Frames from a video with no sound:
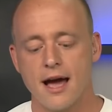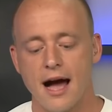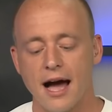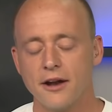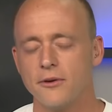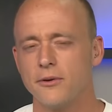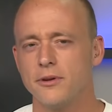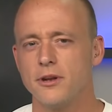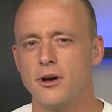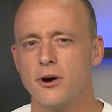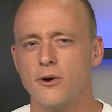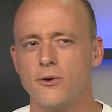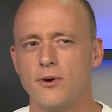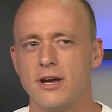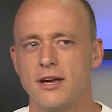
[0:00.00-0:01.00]
I don't
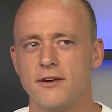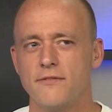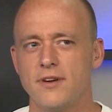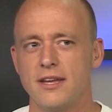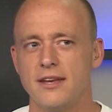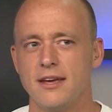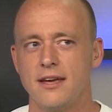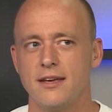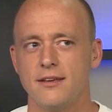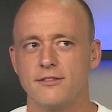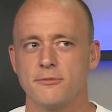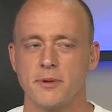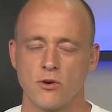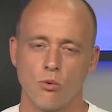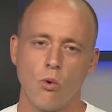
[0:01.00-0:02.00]
know if it has
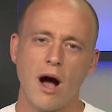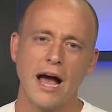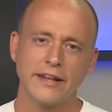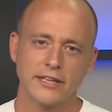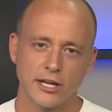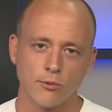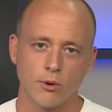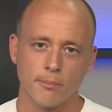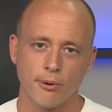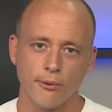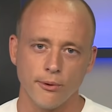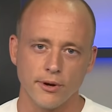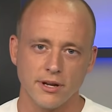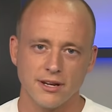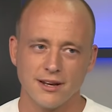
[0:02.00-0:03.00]
been widely
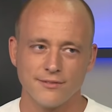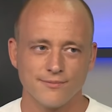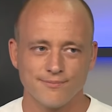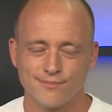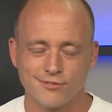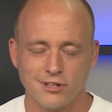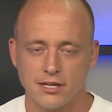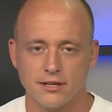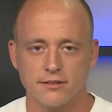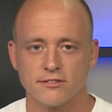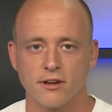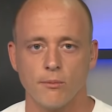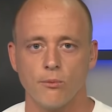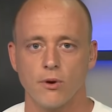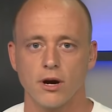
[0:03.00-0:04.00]
reported. I've seen it
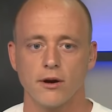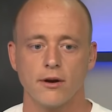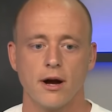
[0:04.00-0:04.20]
somewhere.